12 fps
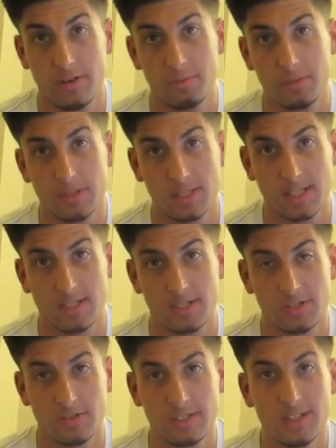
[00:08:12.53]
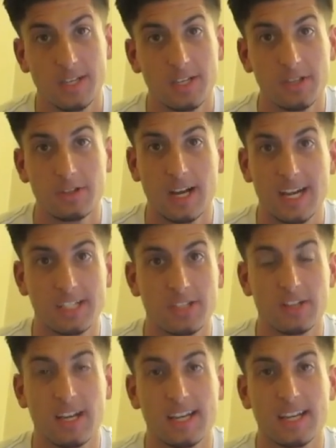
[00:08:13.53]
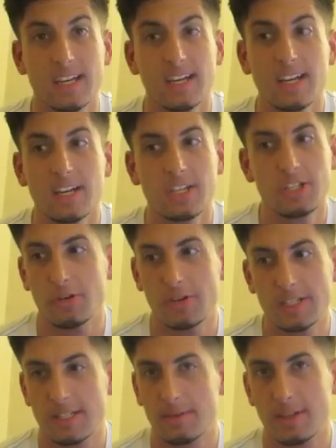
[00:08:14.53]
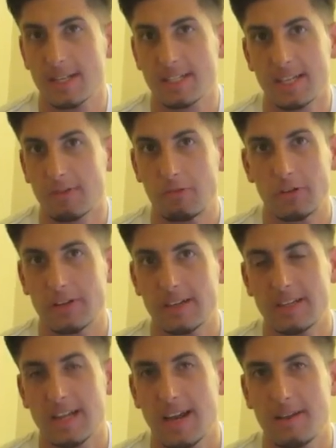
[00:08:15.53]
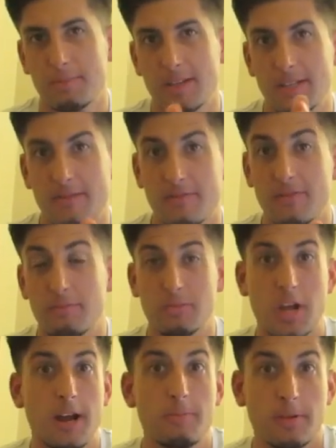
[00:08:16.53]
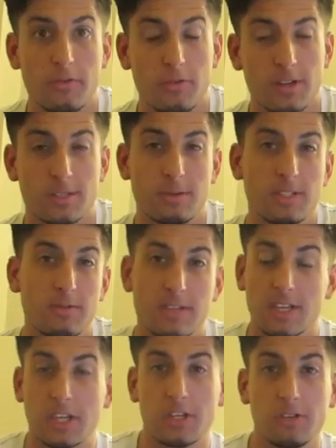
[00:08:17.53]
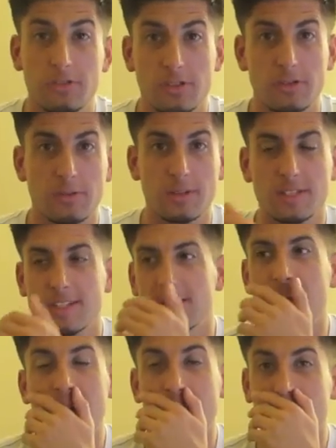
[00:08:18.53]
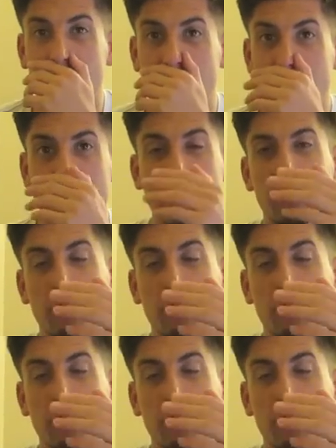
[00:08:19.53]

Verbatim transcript: the music industry. You guys are like doing something that's like really not been done before, especially with like a YouTuber. So we like.